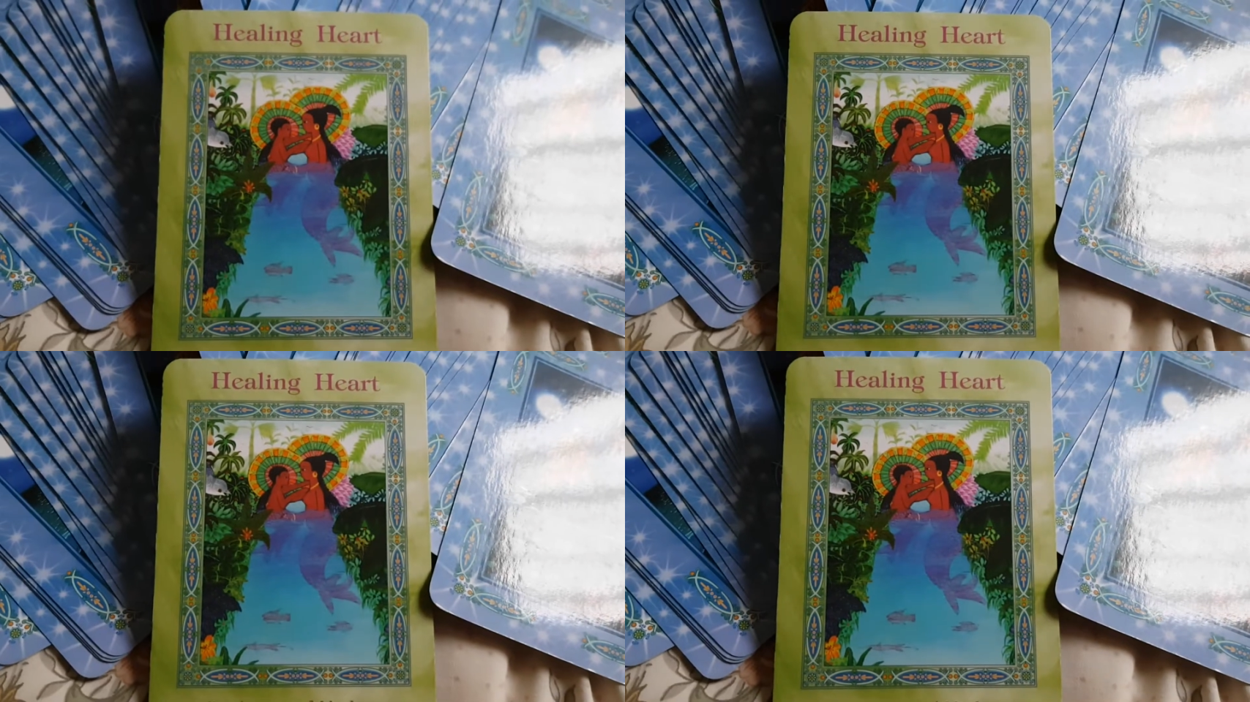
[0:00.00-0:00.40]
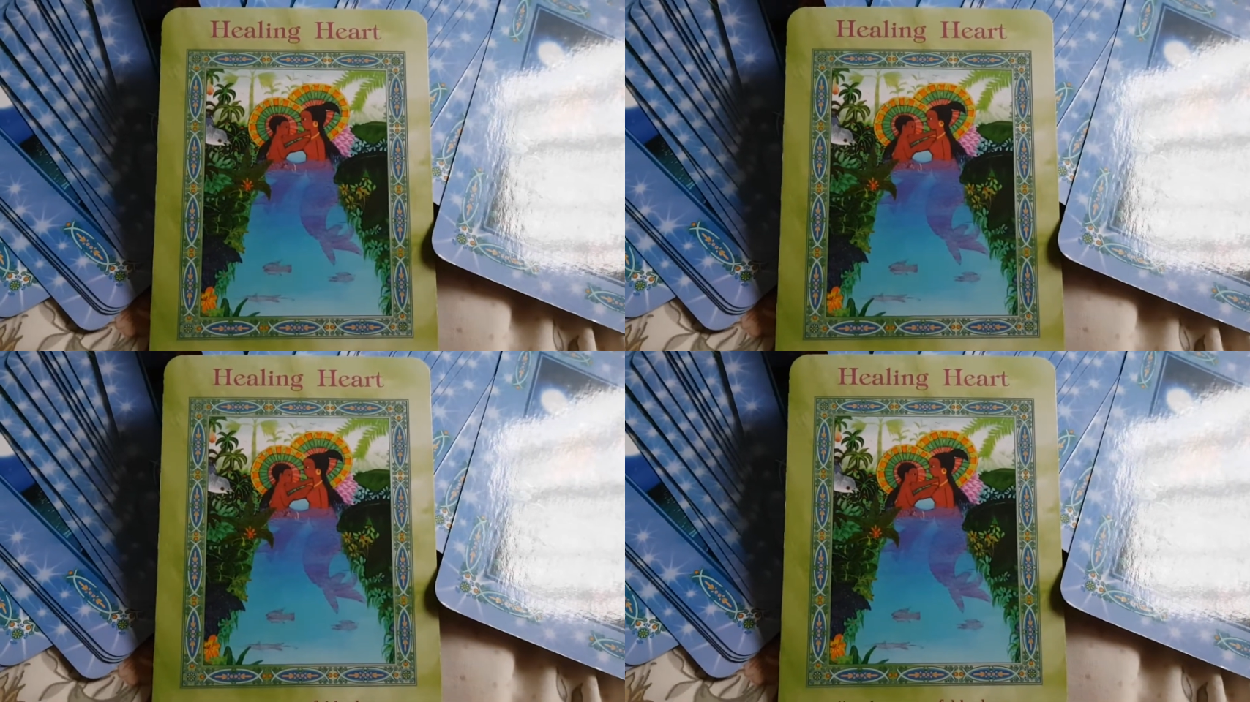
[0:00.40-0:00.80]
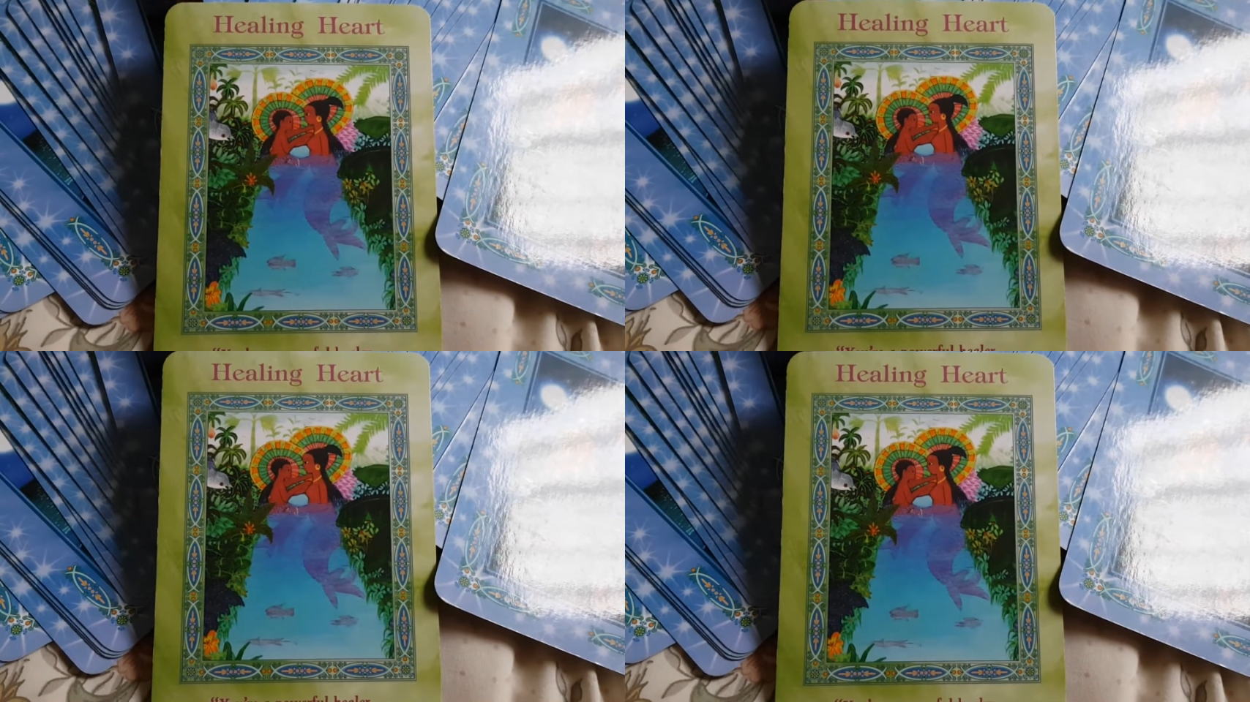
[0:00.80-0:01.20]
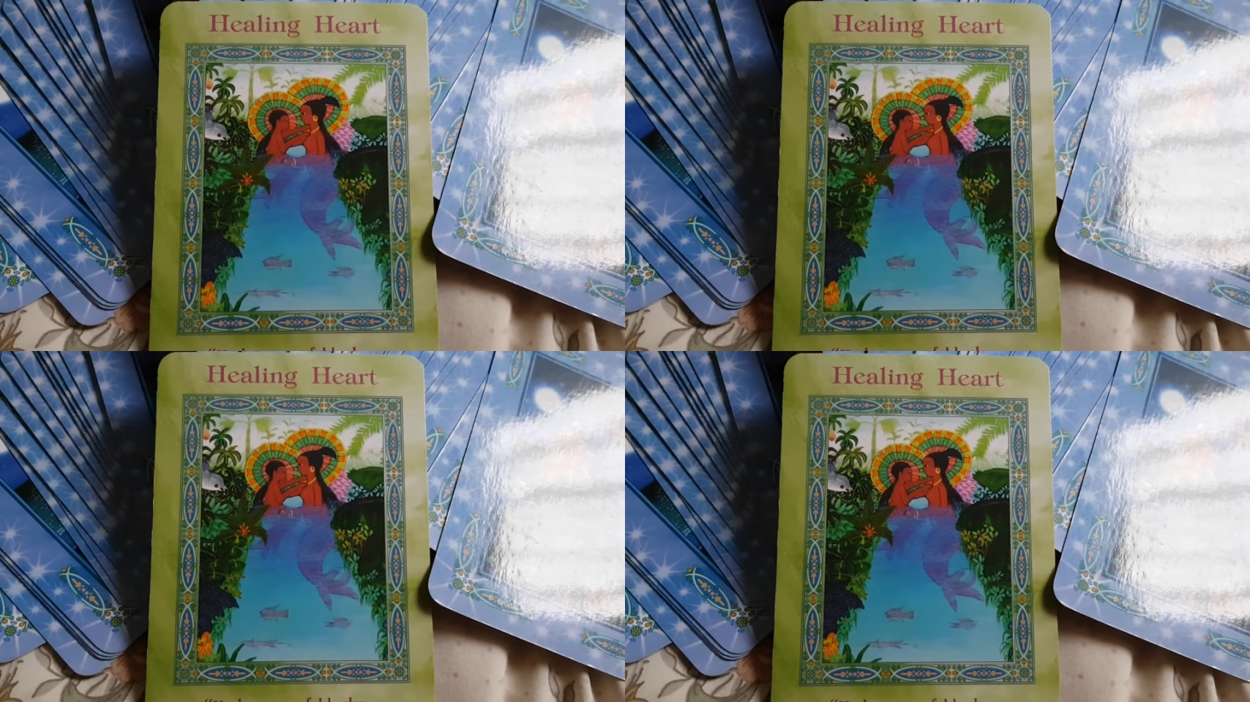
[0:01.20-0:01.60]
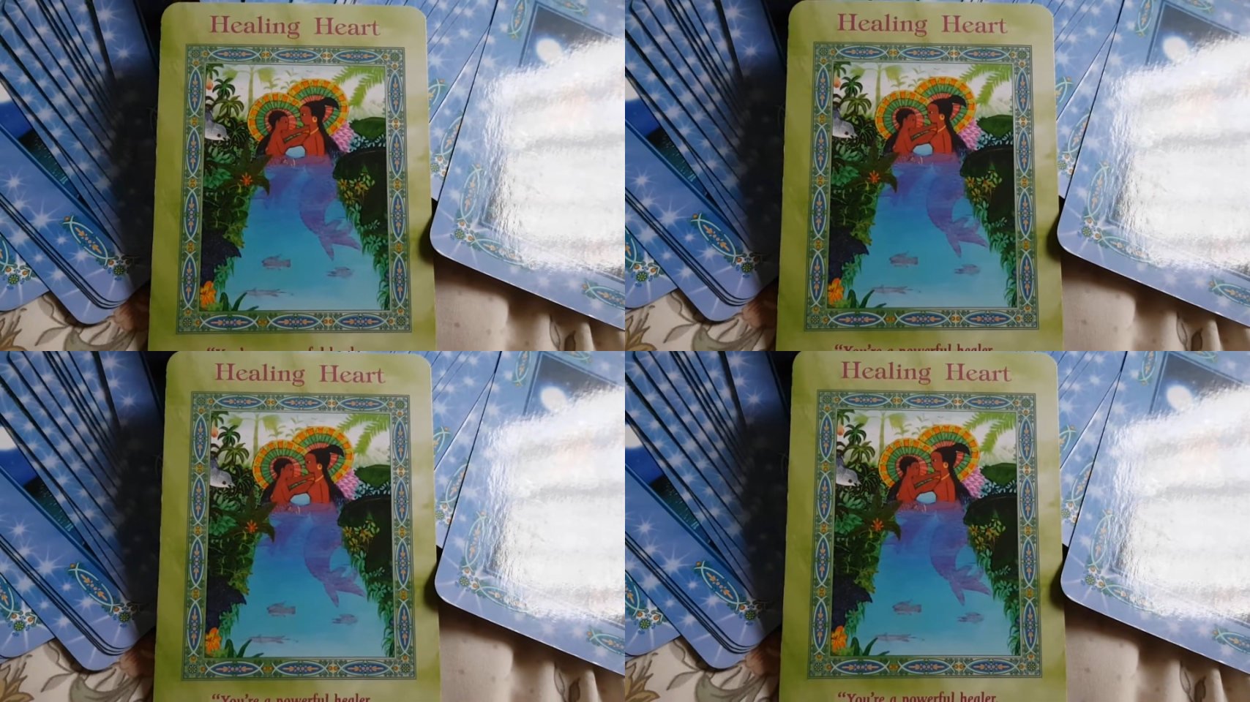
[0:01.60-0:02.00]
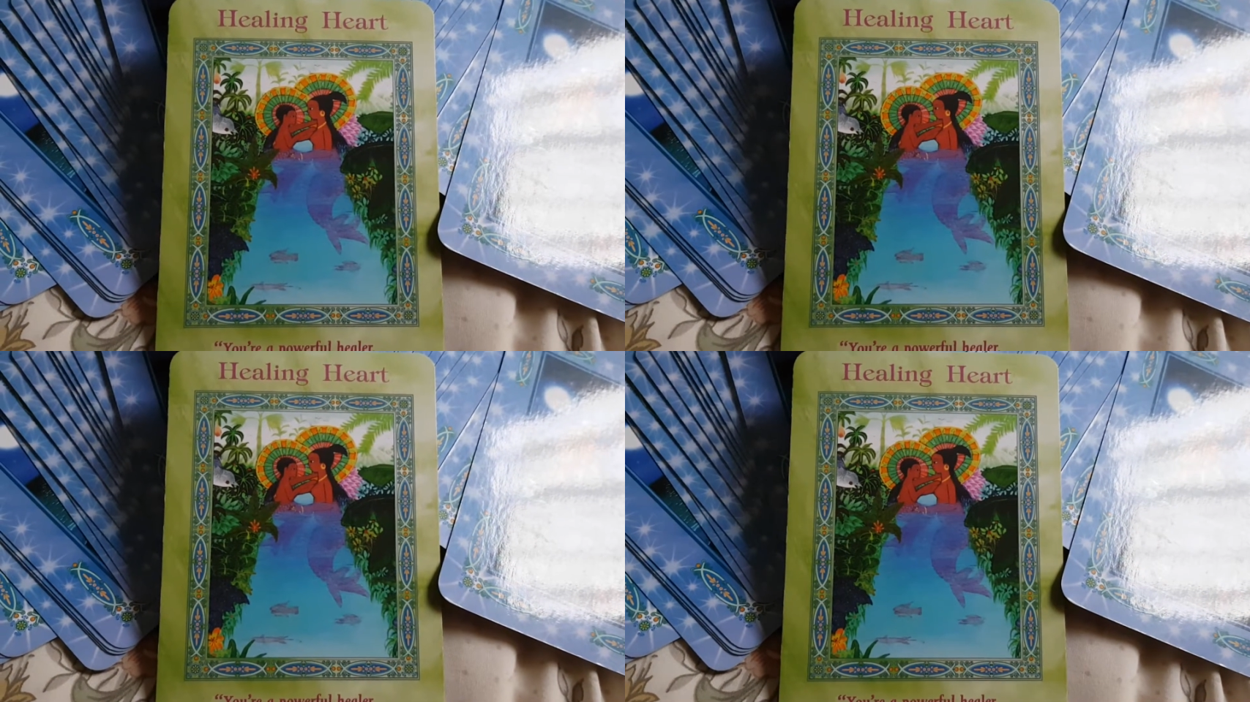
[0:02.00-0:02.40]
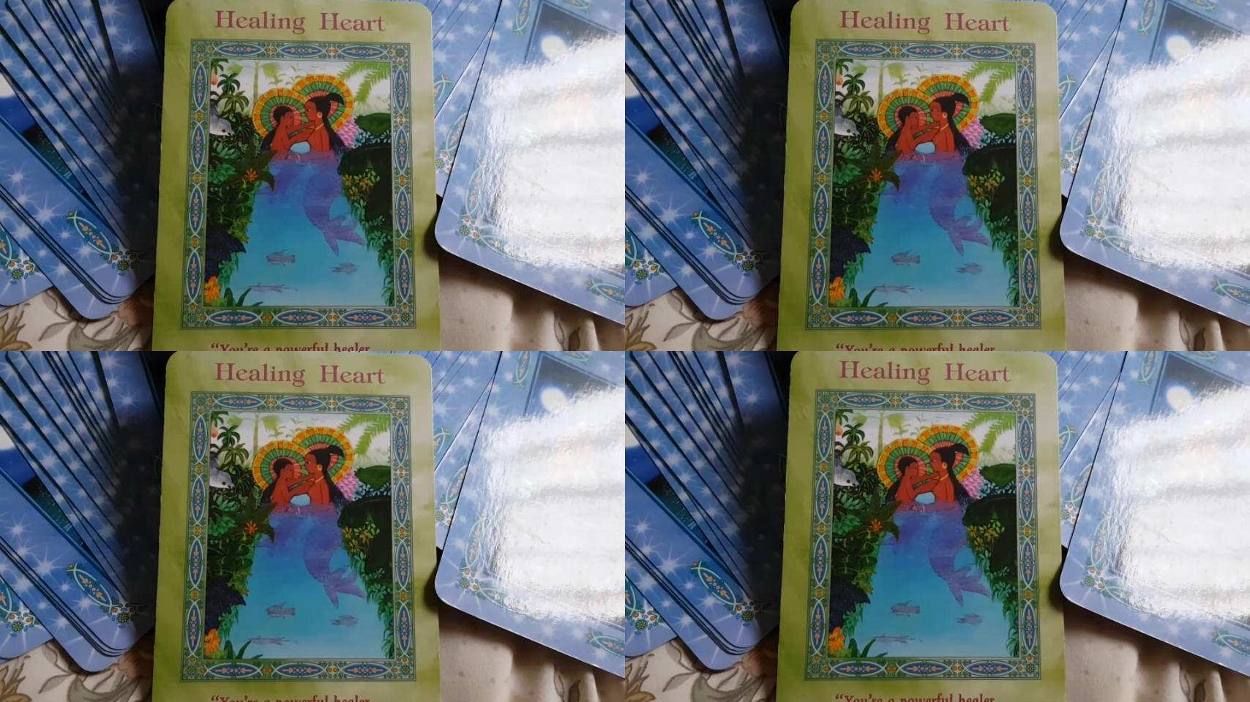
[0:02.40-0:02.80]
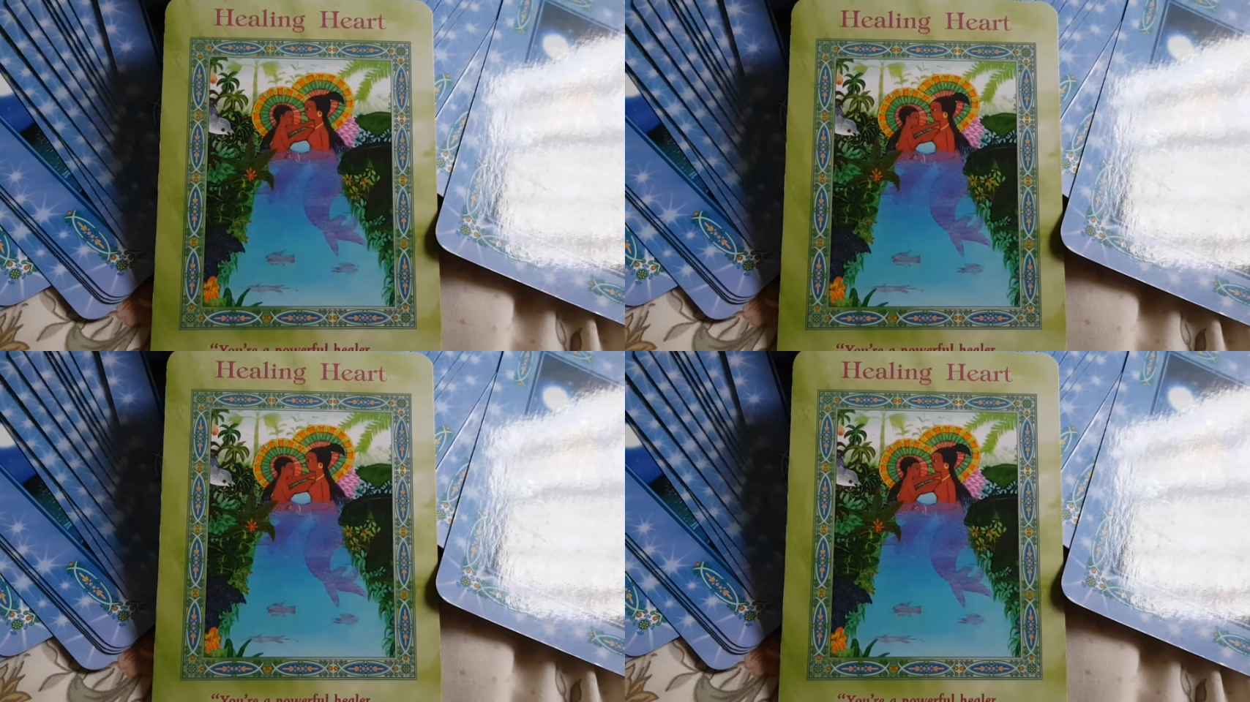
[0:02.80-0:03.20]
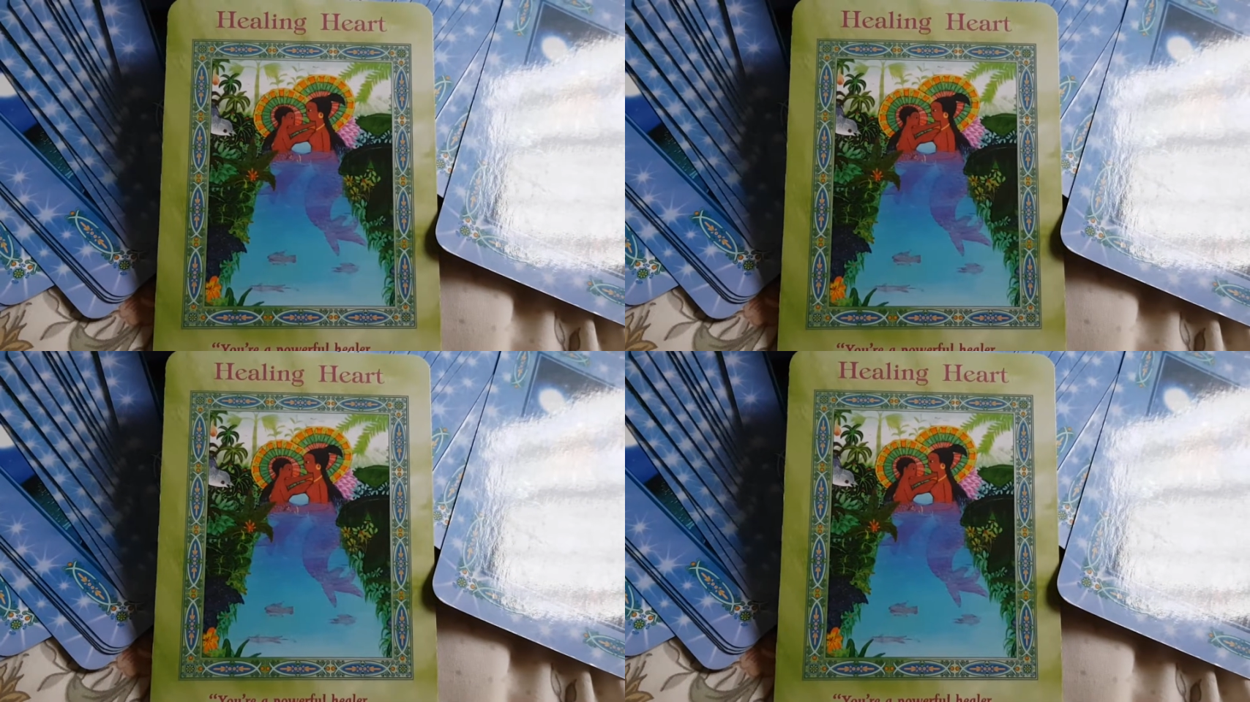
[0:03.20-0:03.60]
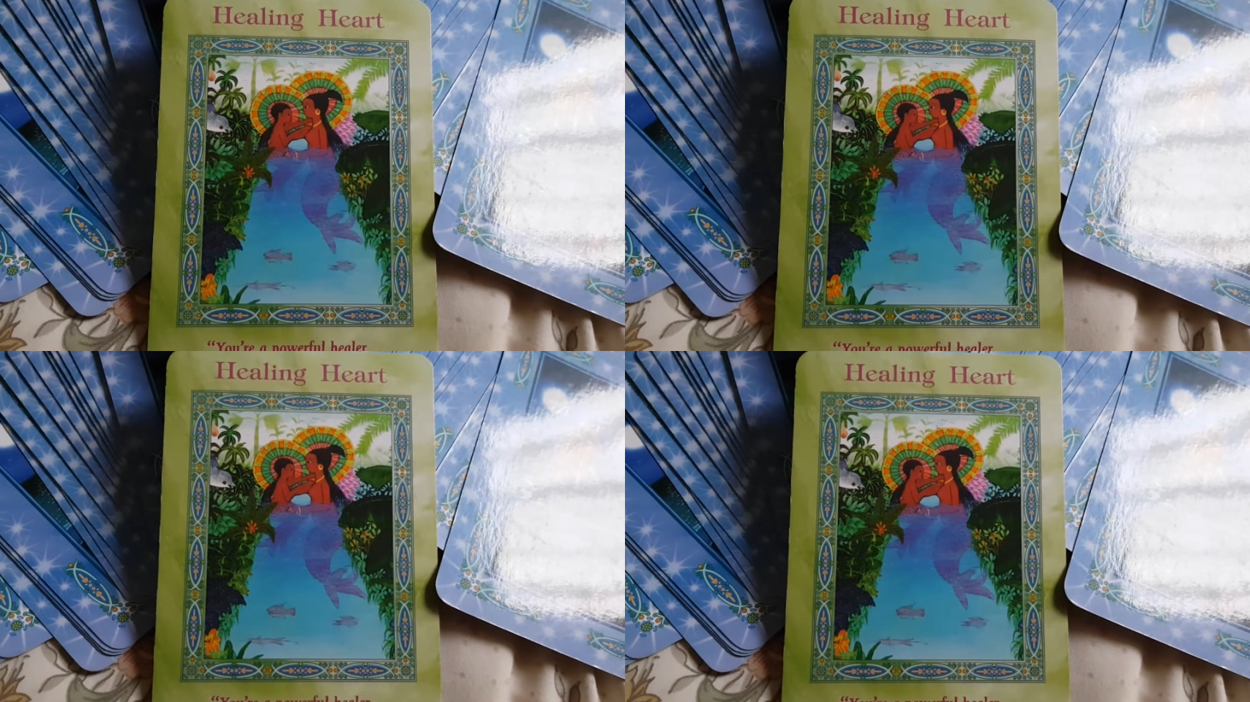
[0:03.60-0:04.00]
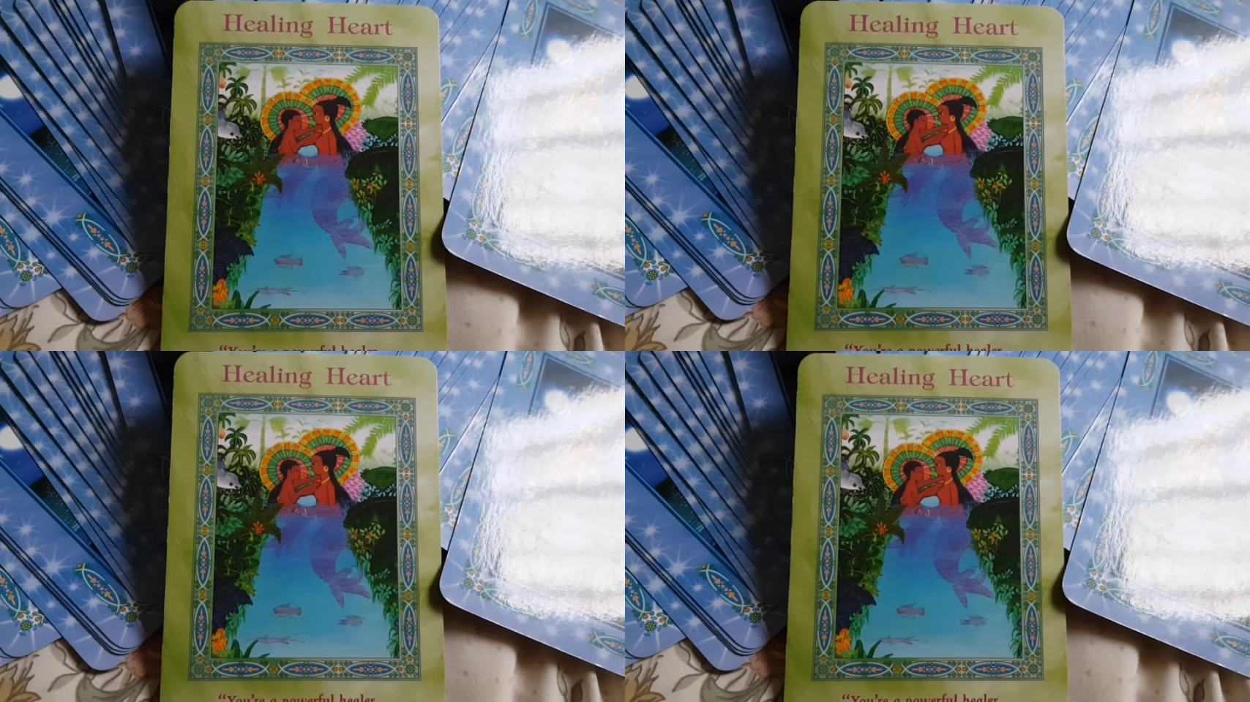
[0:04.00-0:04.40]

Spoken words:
(no speaker visible)